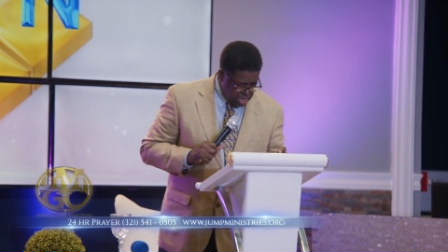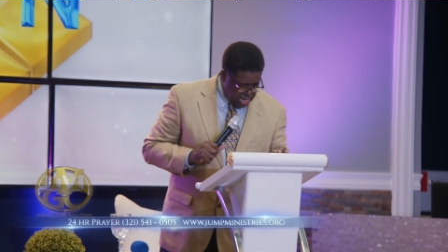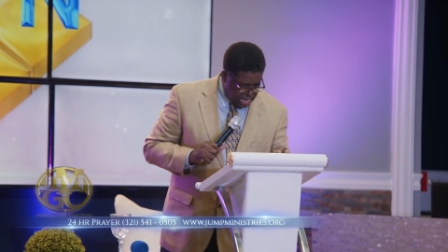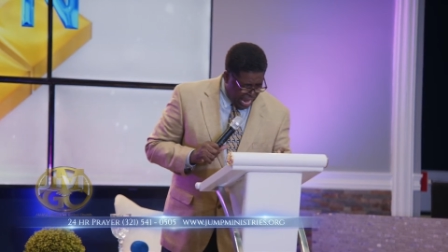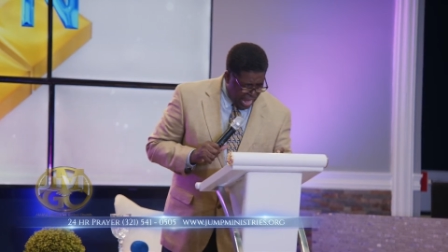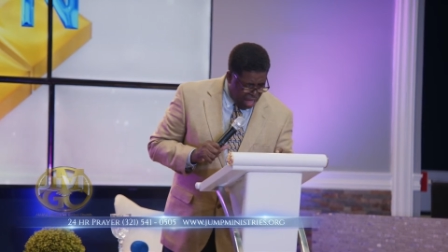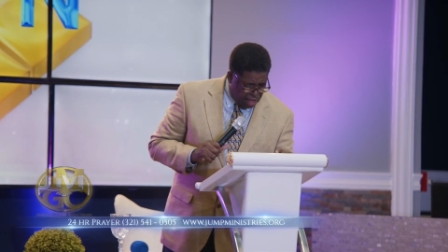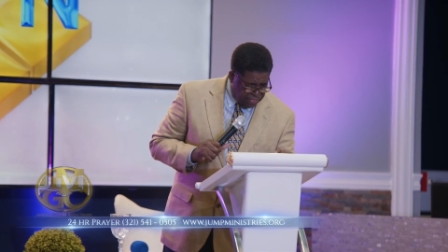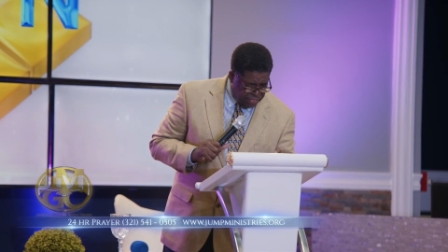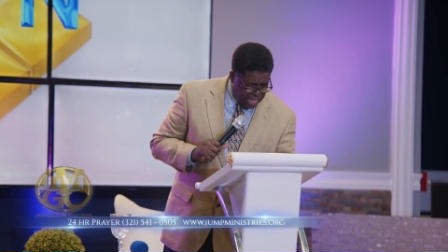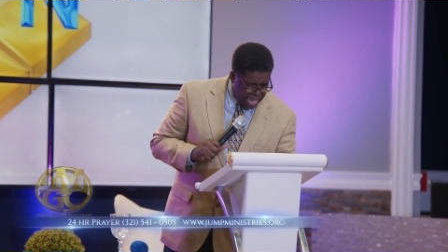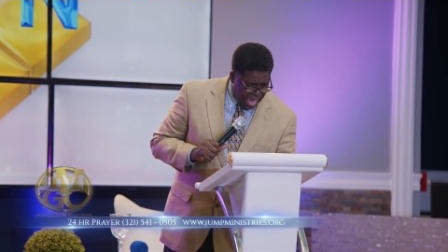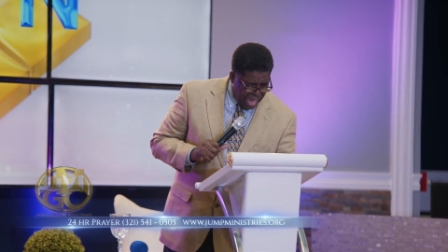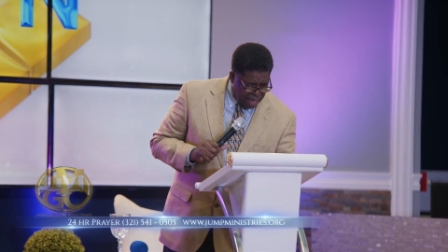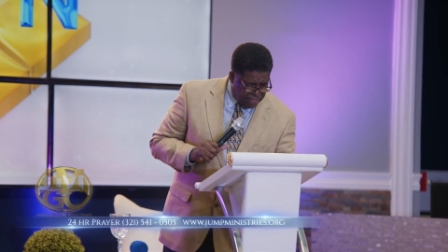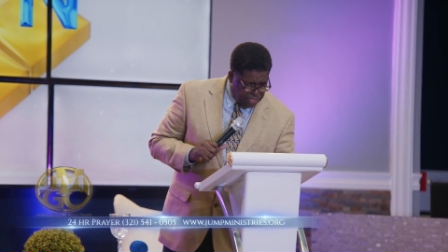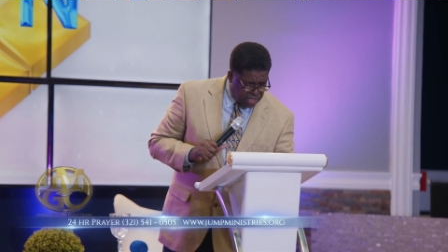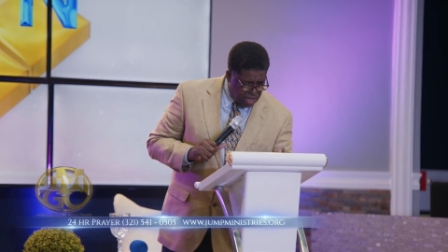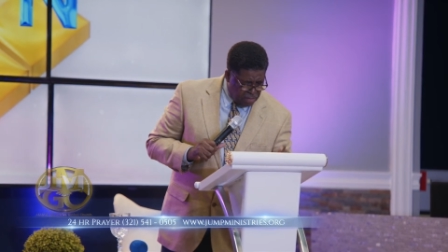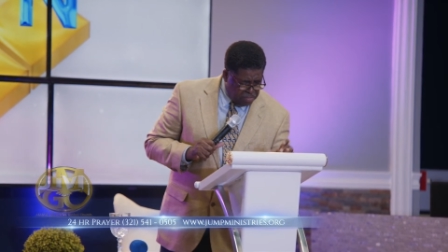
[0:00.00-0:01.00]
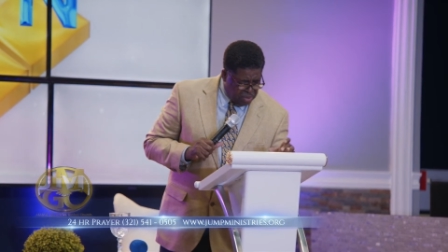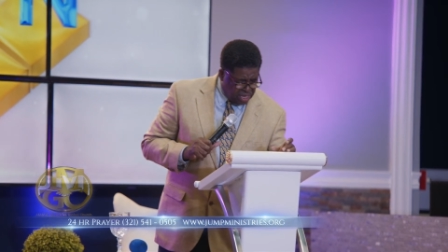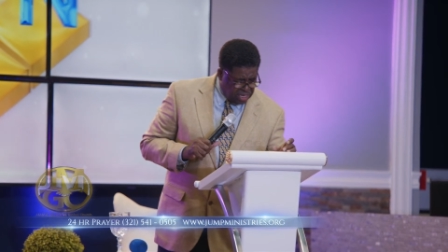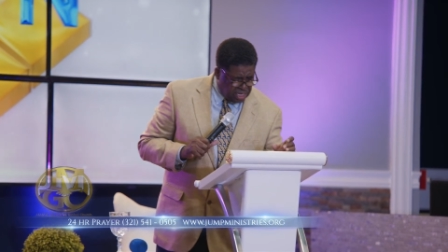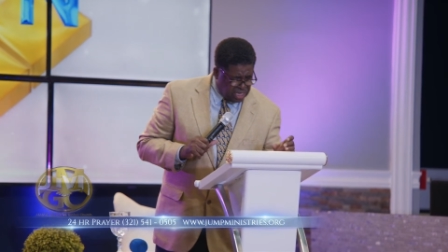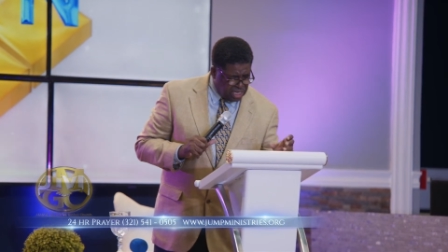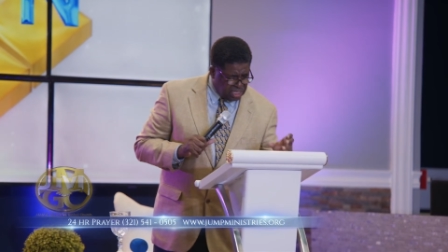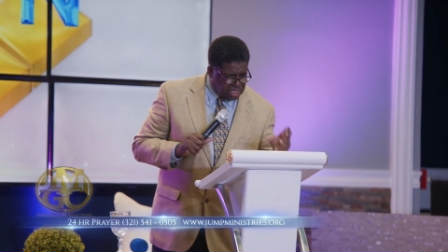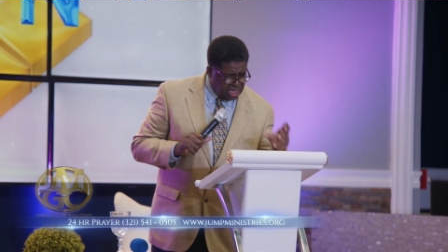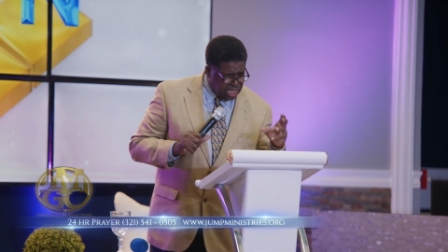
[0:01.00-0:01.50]
and how they have the
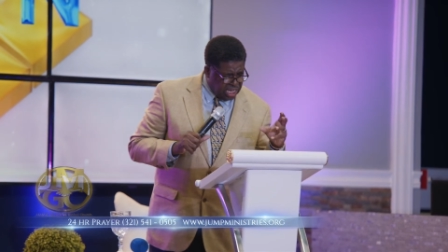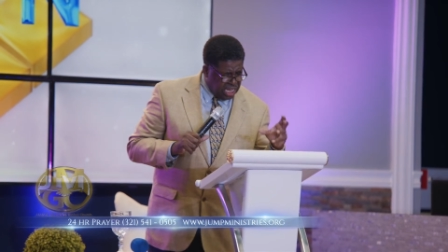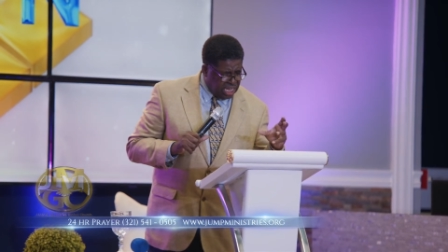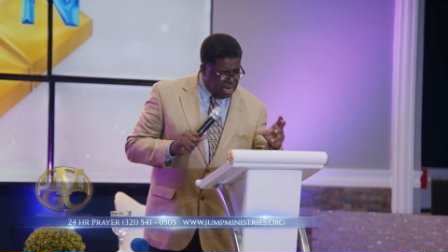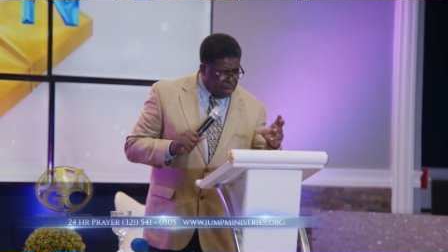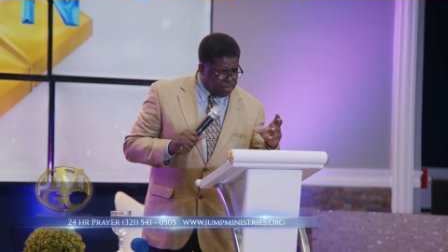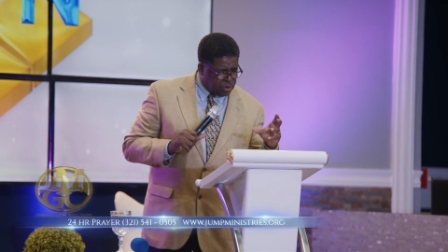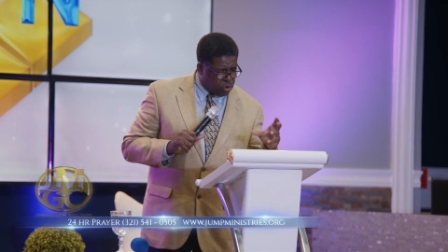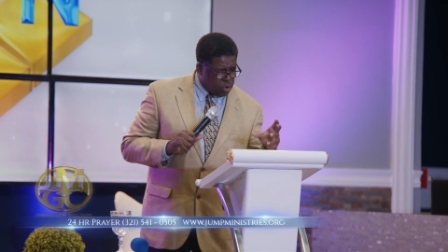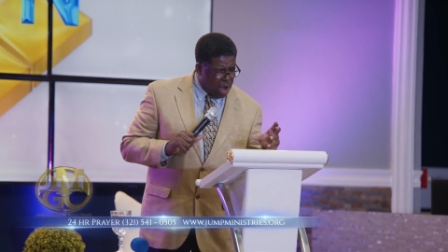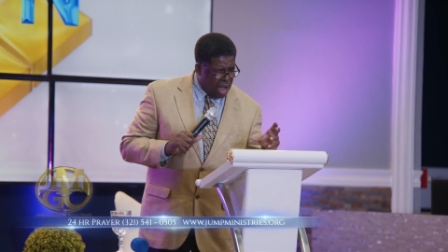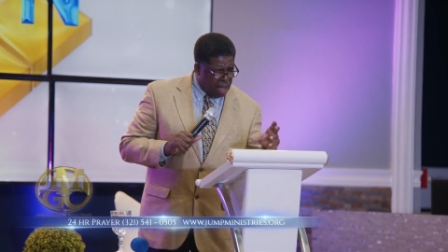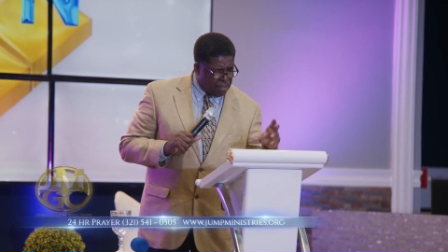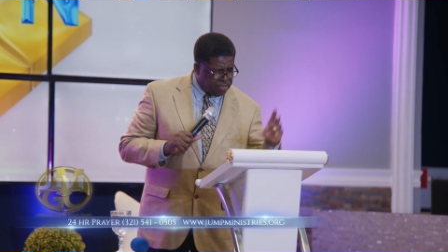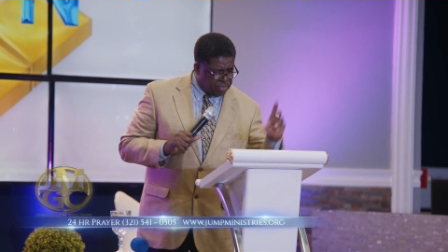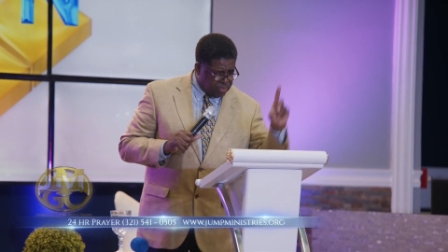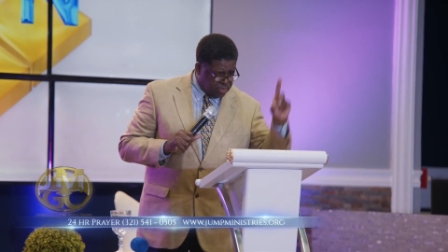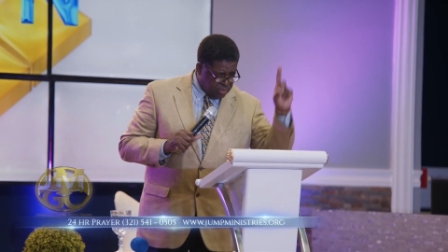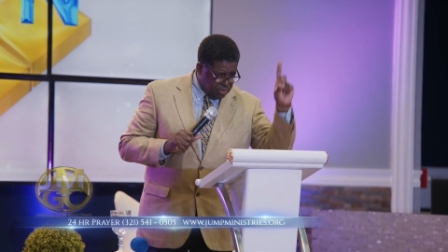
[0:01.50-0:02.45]
ability to eat up crop.